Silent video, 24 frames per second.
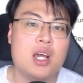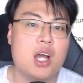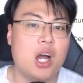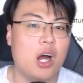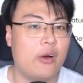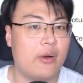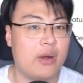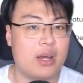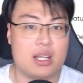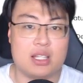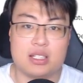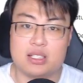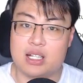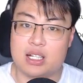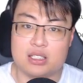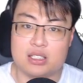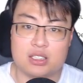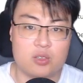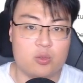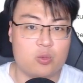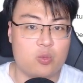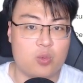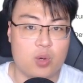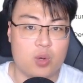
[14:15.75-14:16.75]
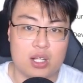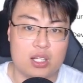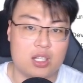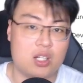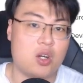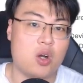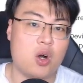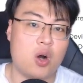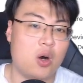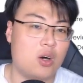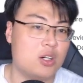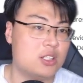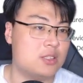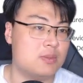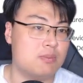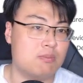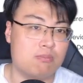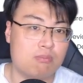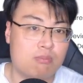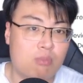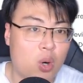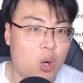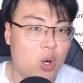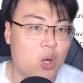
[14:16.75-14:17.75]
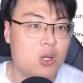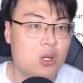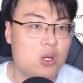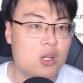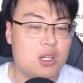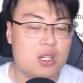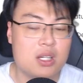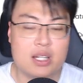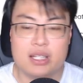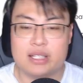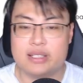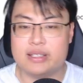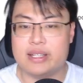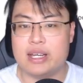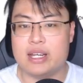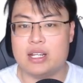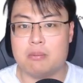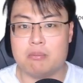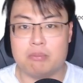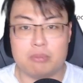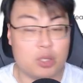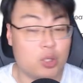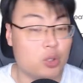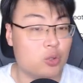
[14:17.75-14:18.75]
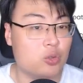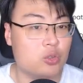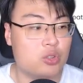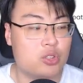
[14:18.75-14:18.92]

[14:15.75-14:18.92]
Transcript: Alright, it doesn't really cost more than a meal.